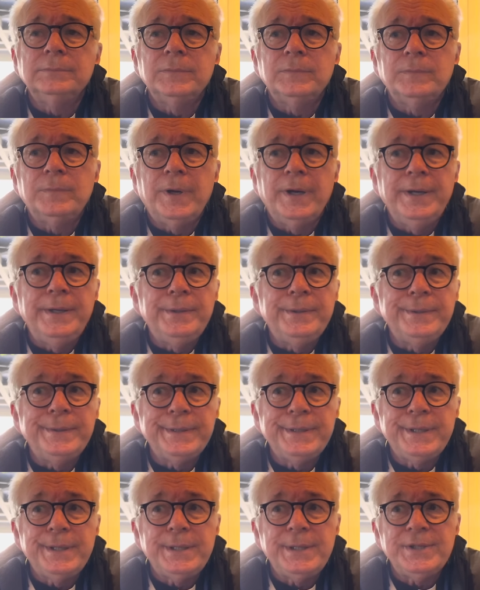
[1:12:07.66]
right on the
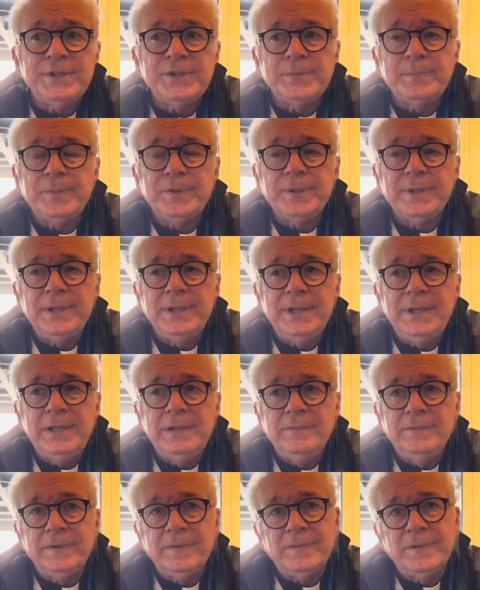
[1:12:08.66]
cusp or the
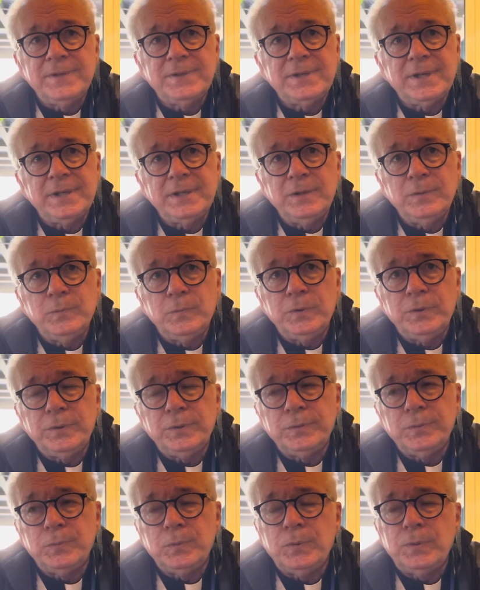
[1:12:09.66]
eve of the Second
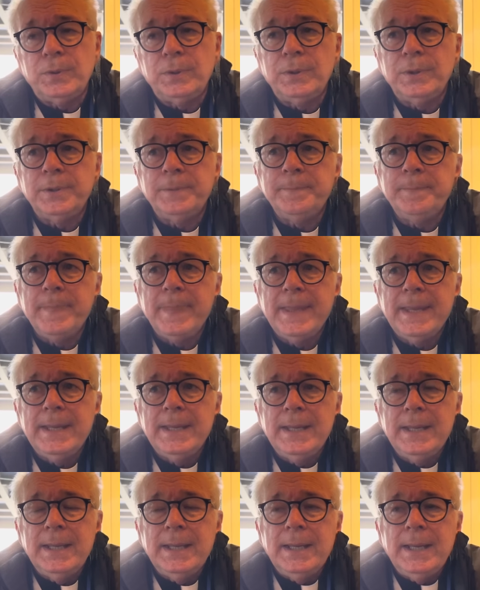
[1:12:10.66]
World War.
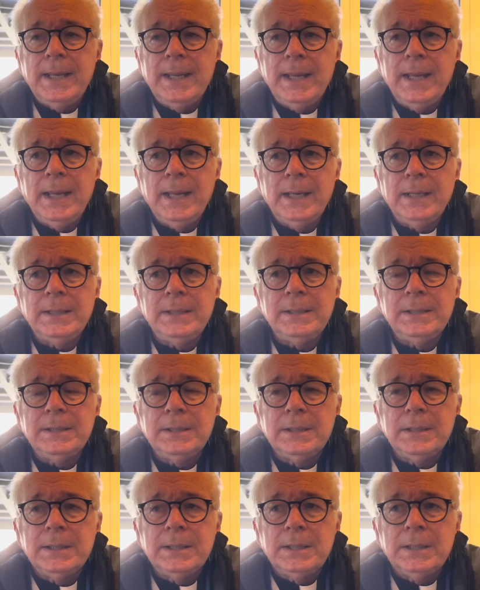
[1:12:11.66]
And
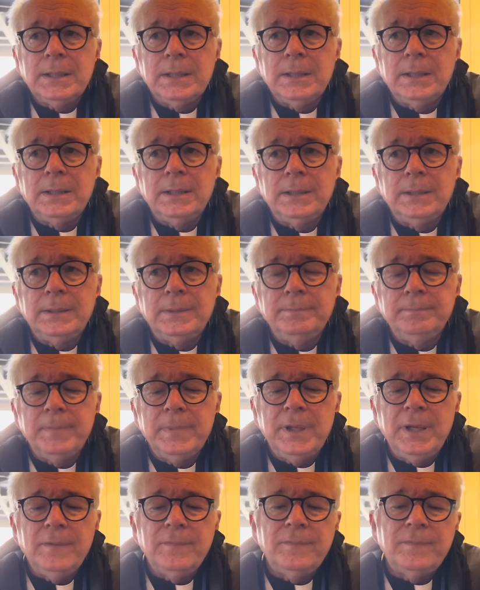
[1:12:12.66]

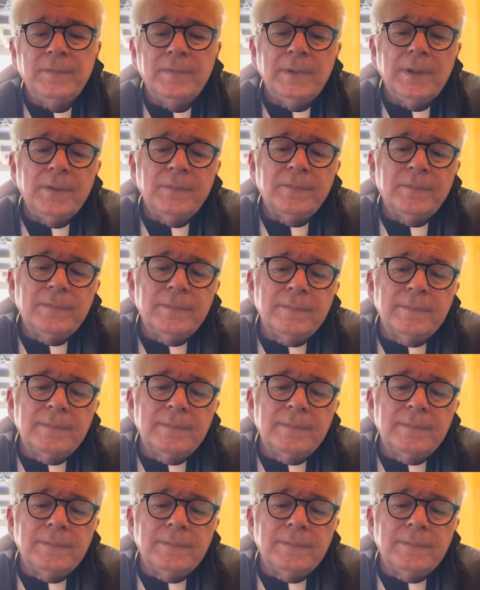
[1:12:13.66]
if